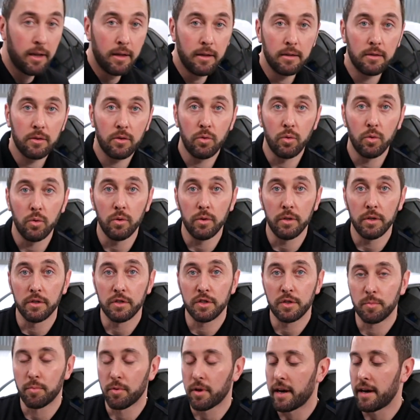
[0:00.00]
Cool little
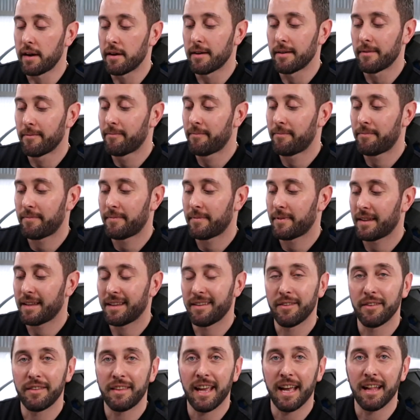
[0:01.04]
sprayer
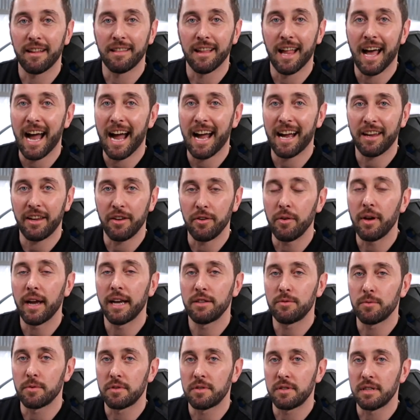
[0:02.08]
with that lock. You guys will
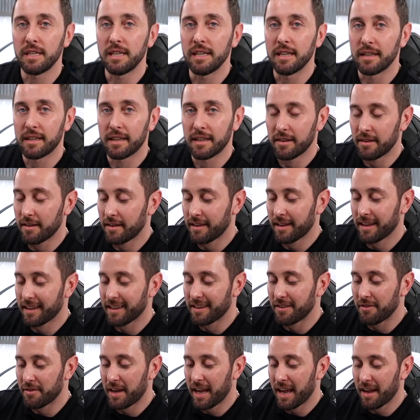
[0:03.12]
see. If you
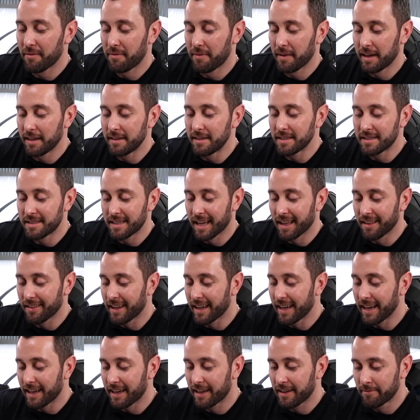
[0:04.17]
can't find this at like
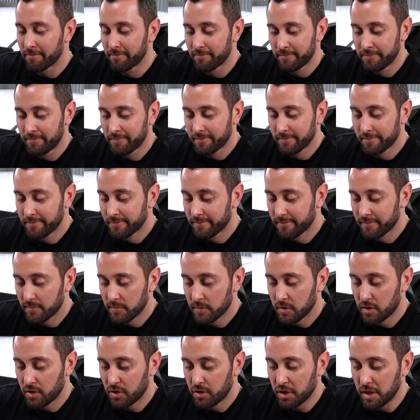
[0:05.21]

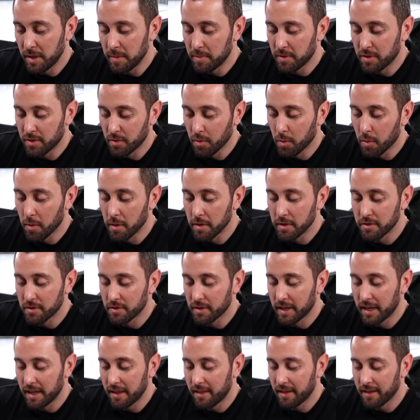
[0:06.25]
cheap stores or
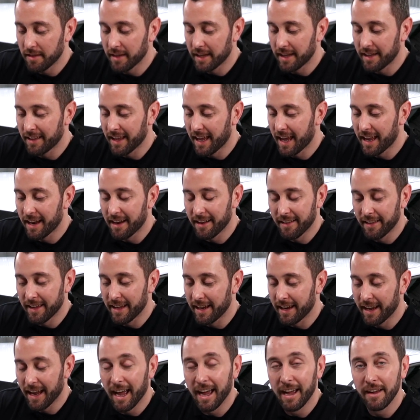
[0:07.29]
anything like that,
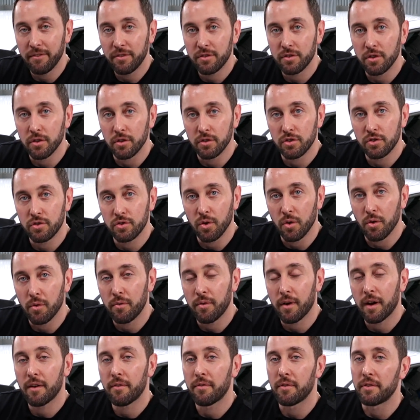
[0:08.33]
like I've searched so far
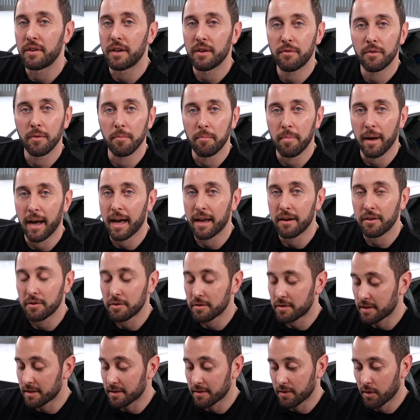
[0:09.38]
for different bottles,
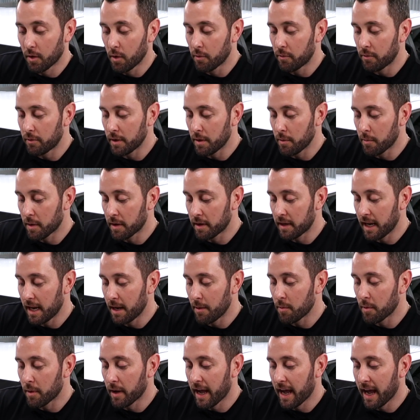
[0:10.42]
and hopefully one day we'll
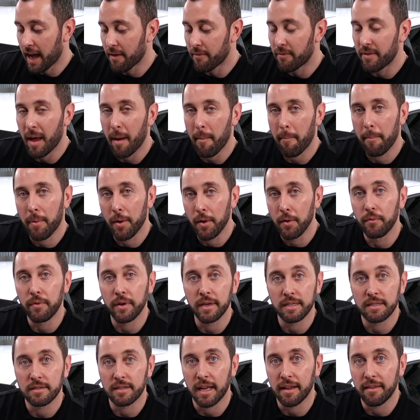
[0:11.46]
have that perfect
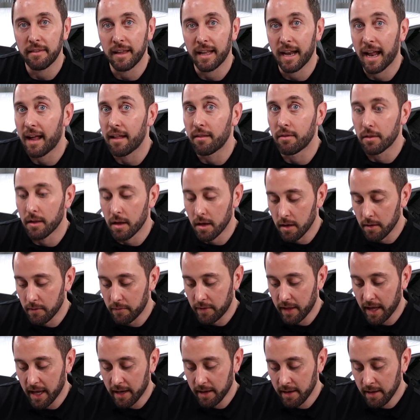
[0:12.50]
set that I love
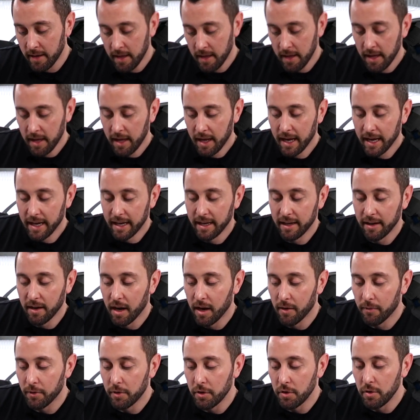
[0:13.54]
that I can
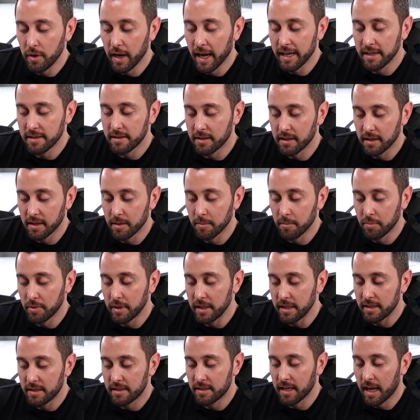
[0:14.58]
offer you guys in a complete
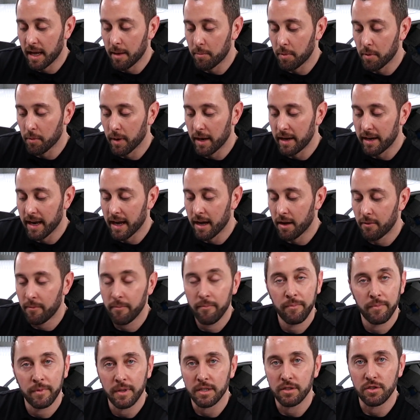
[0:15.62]
set. But right now,
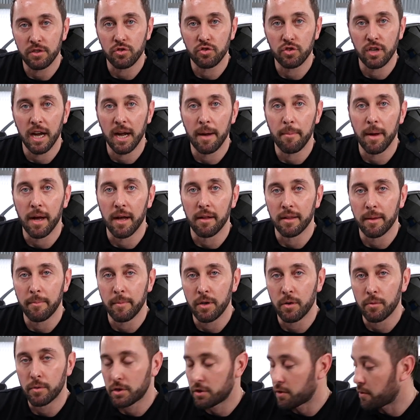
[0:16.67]
let's just try them out. Let me know
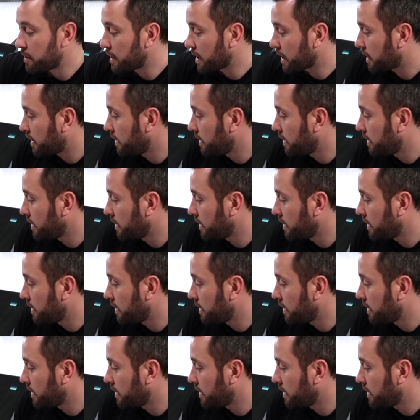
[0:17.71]
what you think.